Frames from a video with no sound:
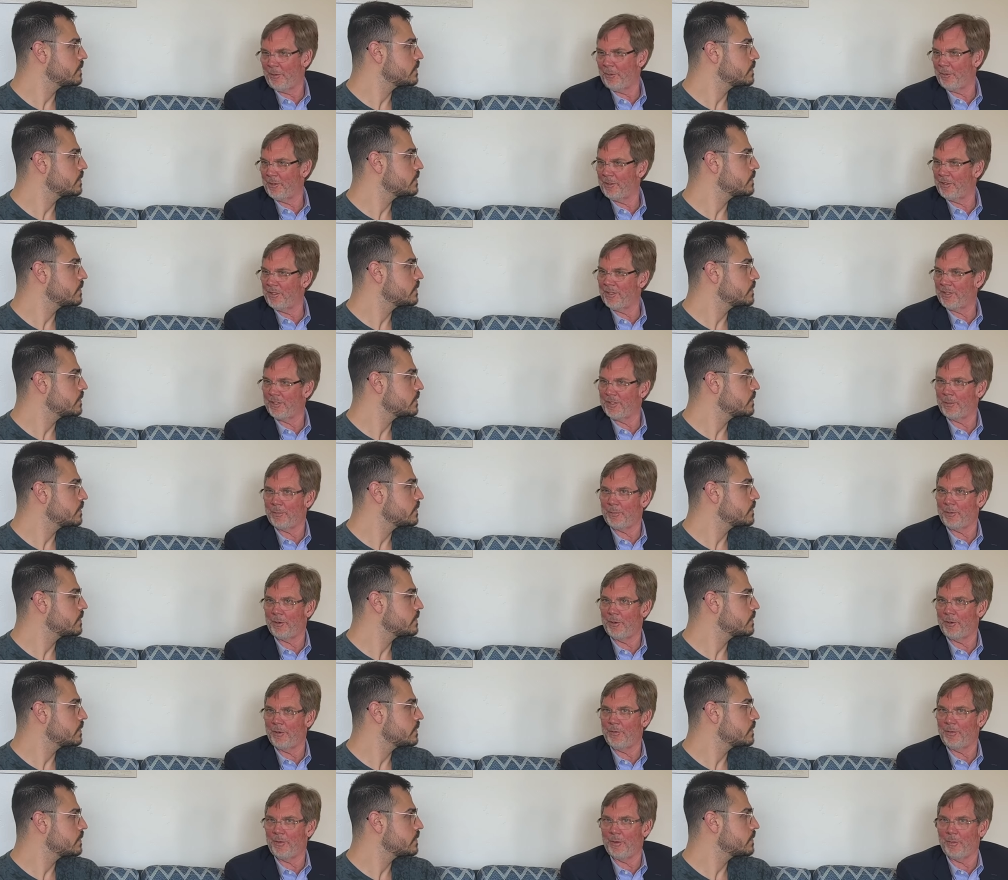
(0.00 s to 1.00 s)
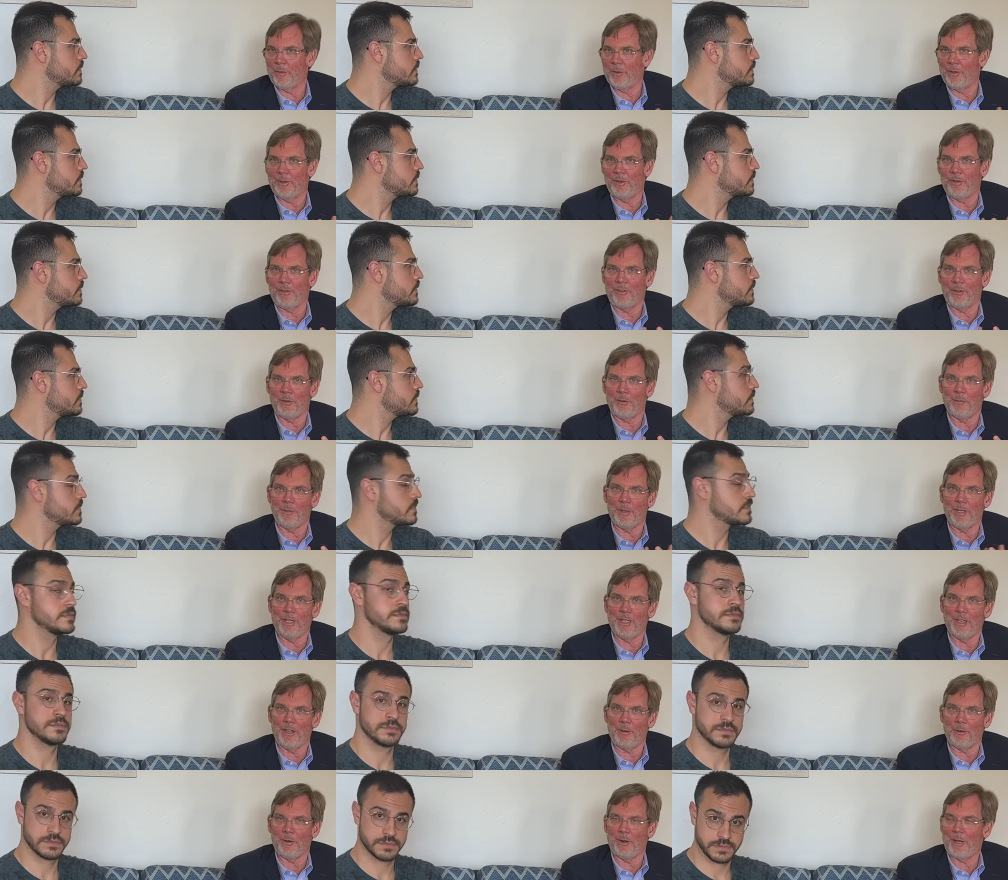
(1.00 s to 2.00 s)
Speaker 1: was just approved that will soon be
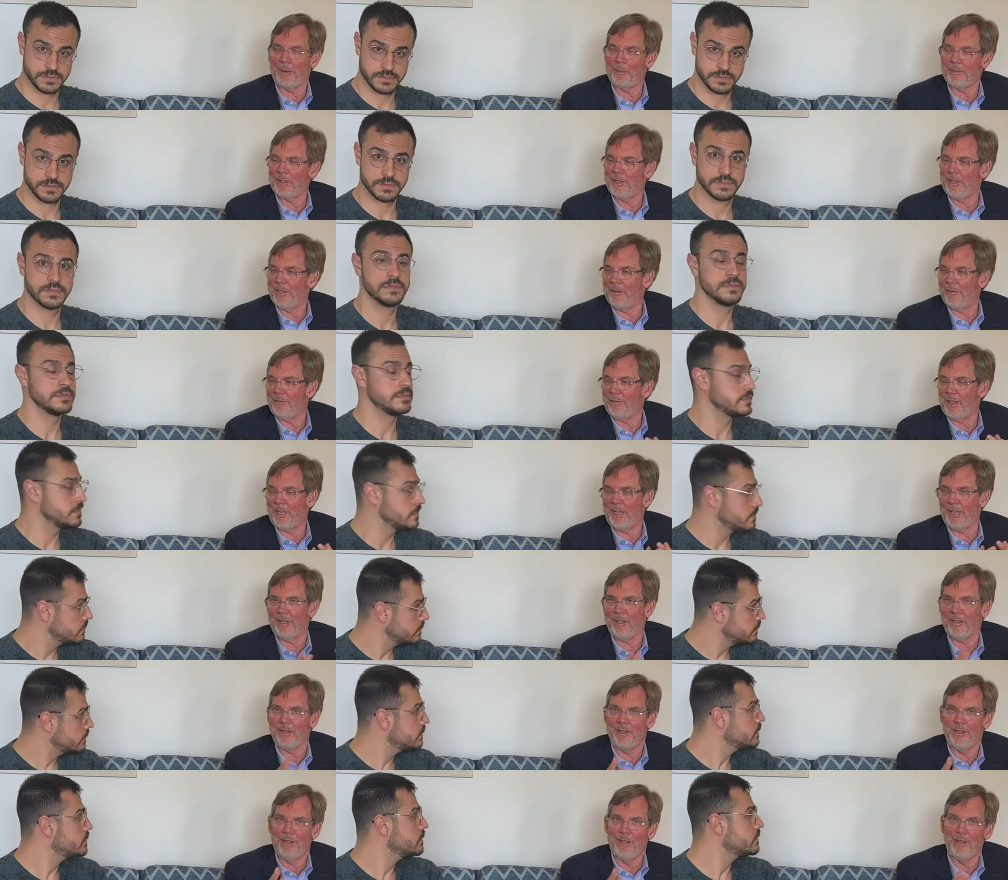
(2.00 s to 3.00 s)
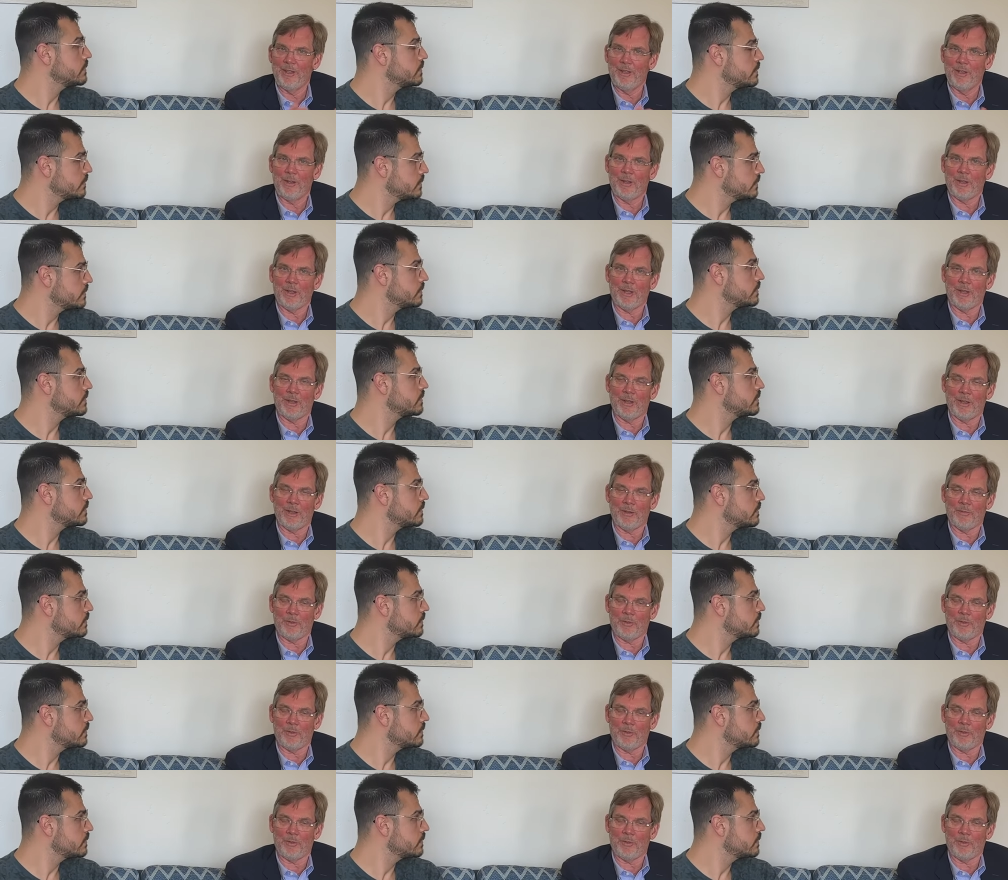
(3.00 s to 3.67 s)
another option if they if